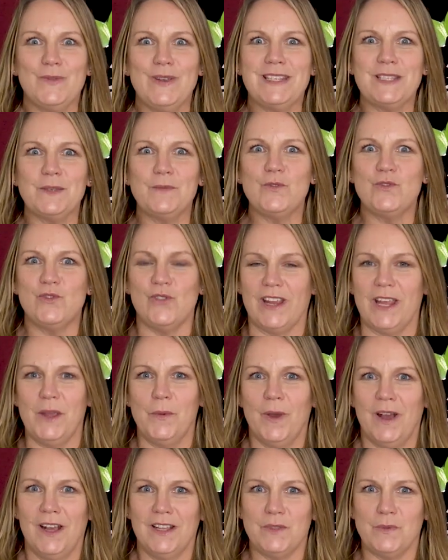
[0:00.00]
read some tricky
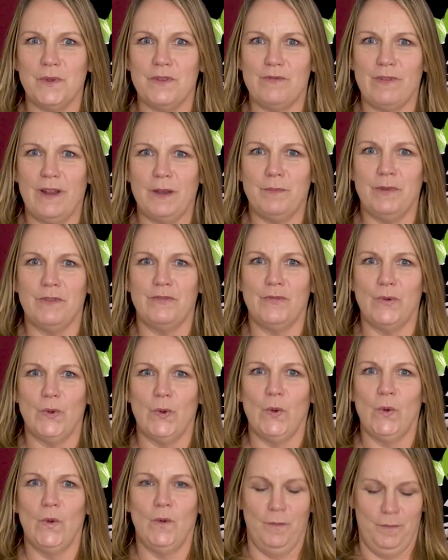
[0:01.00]
words we've read
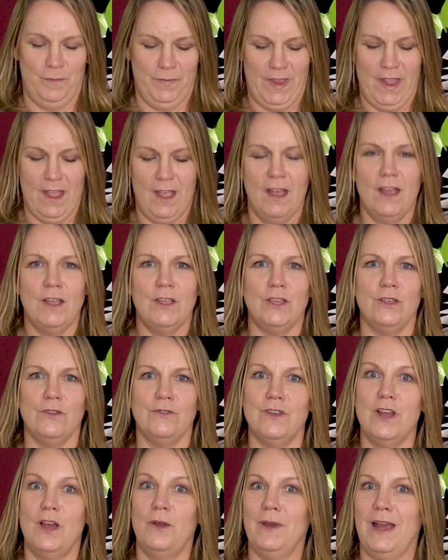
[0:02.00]
before. You
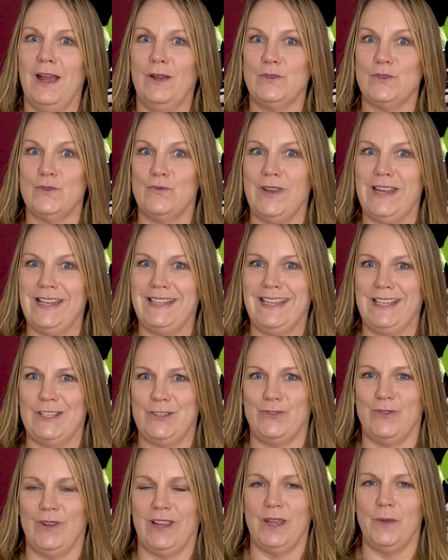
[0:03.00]
know how to read this
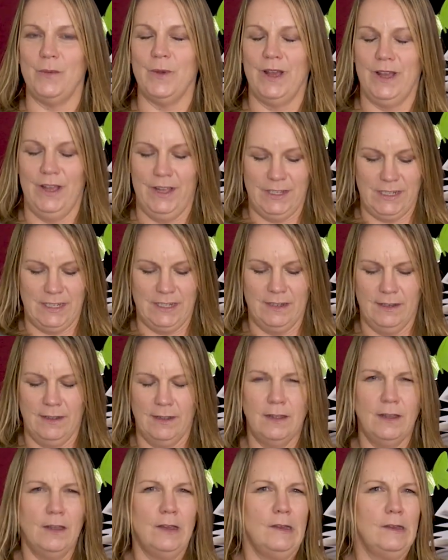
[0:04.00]
tricky word,
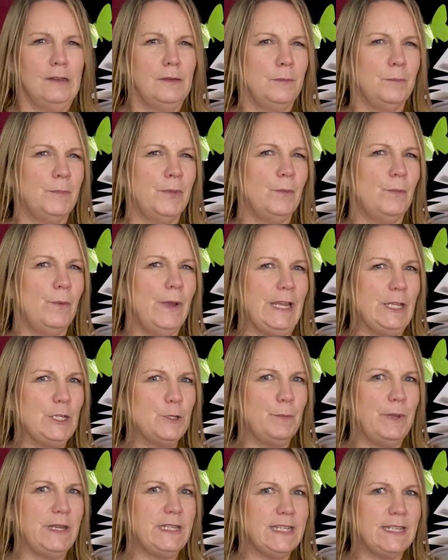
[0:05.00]
but which
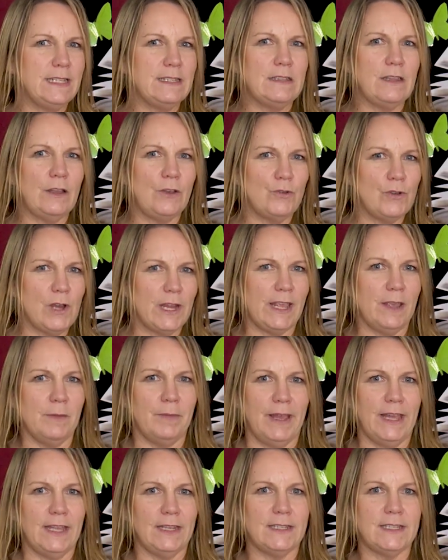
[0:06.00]
bit is the tricky
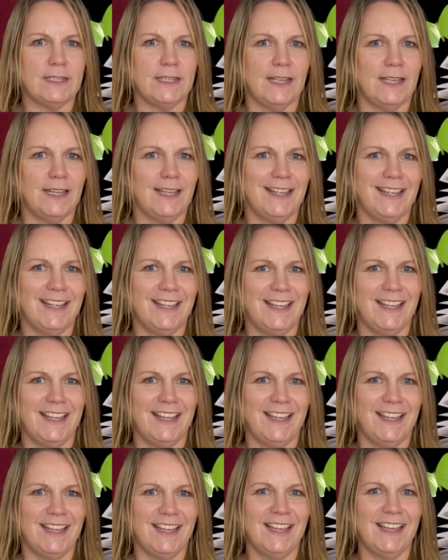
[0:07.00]
bit?
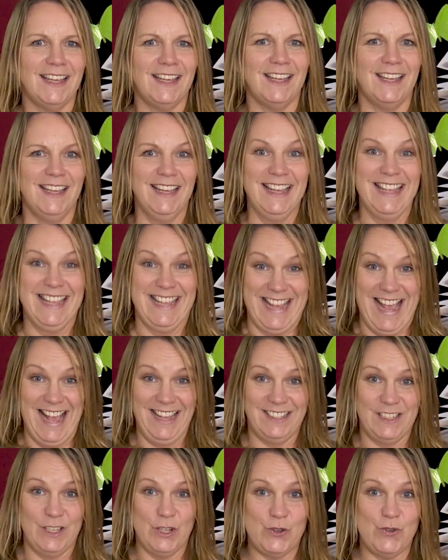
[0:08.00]
Yes,
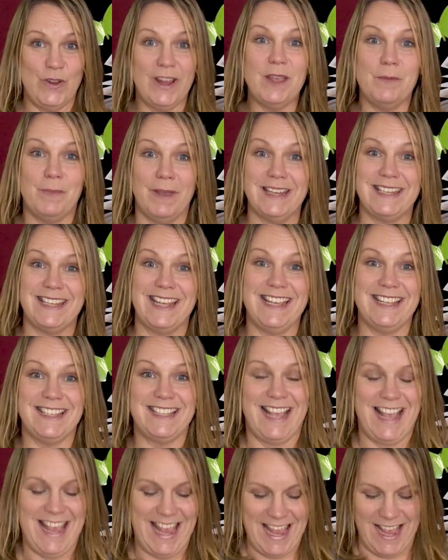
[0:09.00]
the tricky bit is
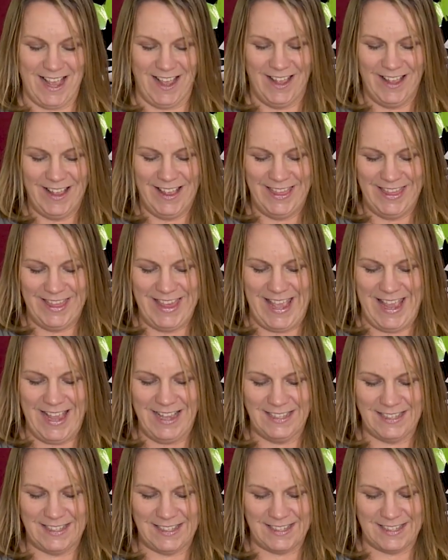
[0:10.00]
here.
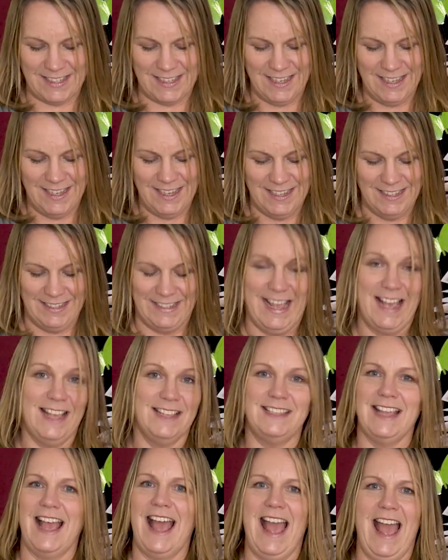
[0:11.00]
This
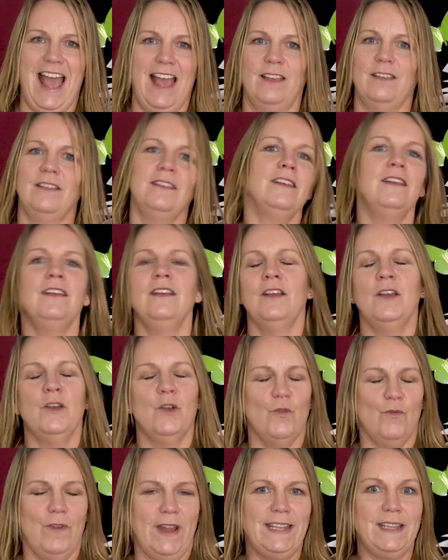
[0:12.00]
says
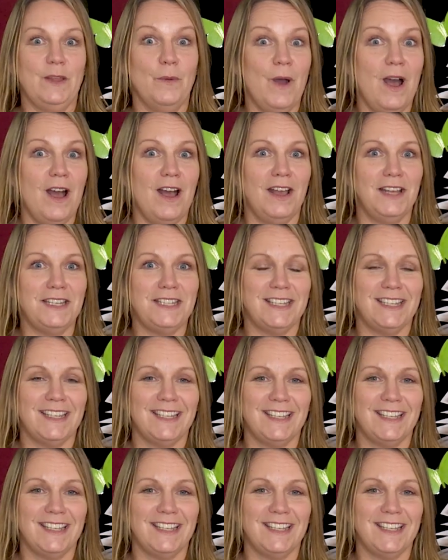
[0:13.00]
Read the word.